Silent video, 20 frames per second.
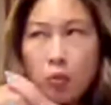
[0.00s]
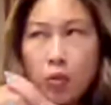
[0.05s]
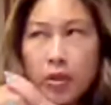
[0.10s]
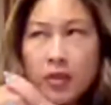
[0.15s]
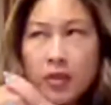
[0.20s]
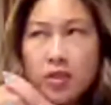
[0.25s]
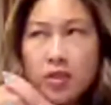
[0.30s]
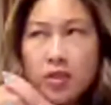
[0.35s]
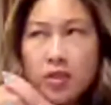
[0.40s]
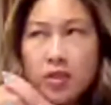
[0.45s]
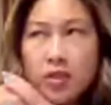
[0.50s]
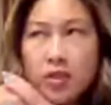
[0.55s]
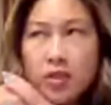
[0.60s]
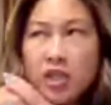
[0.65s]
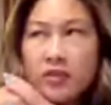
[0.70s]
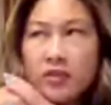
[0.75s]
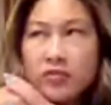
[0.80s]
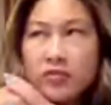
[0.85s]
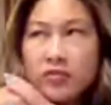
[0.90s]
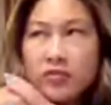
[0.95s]
with this
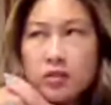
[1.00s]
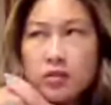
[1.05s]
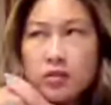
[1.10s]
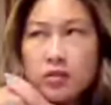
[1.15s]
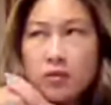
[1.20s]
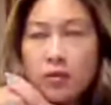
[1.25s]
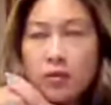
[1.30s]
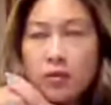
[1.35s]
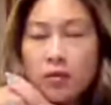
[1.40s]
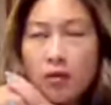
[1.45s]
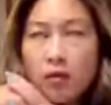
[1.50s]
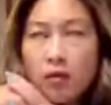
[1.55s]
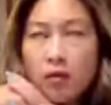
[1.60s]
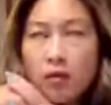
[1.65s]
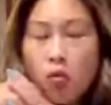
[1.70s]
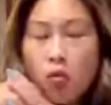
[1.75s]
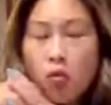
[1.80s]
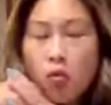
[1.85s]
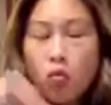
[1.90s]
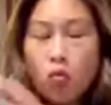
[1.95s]
shift,
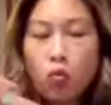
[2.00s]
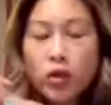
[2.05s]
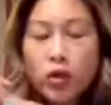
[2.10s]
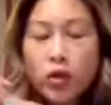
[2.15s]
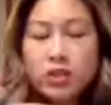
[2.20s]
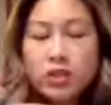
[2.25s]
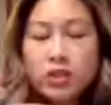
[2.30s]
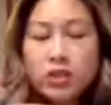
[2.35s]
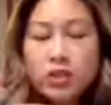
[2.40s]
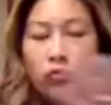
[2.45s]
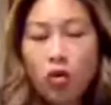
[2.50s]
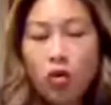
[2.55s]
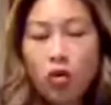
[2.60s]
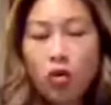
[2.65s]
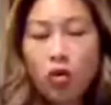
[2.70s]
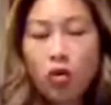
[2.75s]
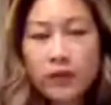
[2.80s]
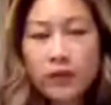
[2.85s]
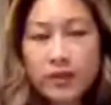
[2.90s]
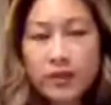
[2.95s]
what's the
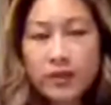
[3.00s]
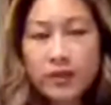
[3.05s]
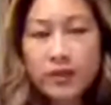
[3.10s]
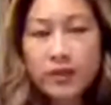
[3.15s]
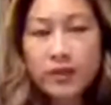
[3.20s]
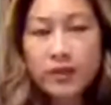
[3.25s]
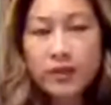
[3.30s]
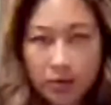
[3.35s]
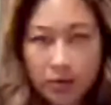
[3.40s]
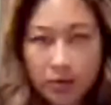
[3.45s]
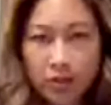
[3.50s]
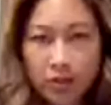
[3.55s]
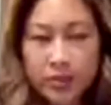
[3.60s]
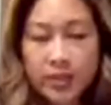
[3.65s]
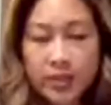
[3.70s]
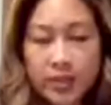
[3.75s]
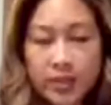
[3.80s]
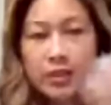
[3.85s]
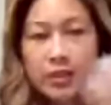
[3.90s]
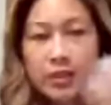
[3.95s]
role of the data center
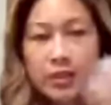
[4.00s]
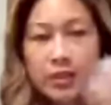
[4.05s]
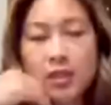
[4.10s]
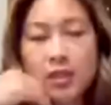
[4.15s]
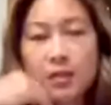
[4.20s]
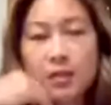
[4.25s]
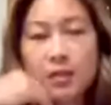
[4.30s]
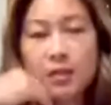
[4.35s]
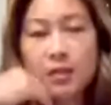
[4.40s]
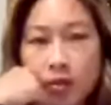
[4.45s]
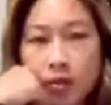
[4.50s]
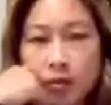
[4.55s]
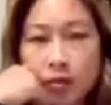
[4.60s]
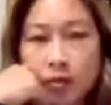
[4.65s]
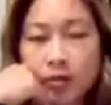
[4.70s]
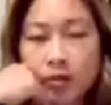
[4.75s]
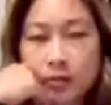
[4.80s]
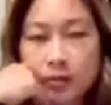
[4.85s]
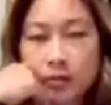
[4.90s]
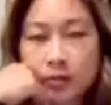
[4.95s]
architect anymore?
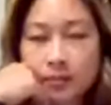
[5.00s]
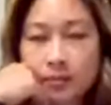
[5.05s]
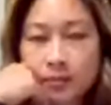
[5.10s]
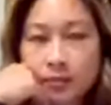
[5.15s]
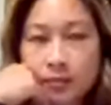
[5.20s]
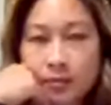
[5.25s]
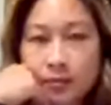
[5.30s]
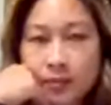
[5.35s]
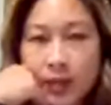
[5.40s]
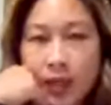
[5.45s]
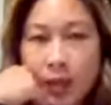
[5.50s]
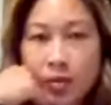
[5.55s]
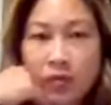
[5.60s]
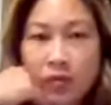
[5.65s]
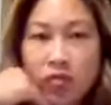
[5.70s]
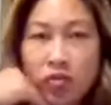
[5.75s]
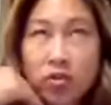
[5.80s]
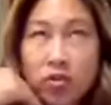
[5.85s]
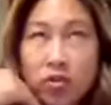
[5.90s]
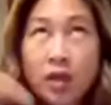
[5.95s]
I mean,
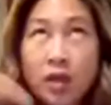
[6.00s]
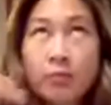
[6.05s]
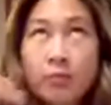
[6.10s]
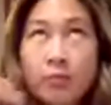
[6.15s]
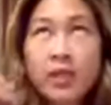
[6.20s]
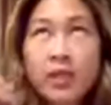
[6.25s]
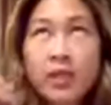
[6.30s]
if you're not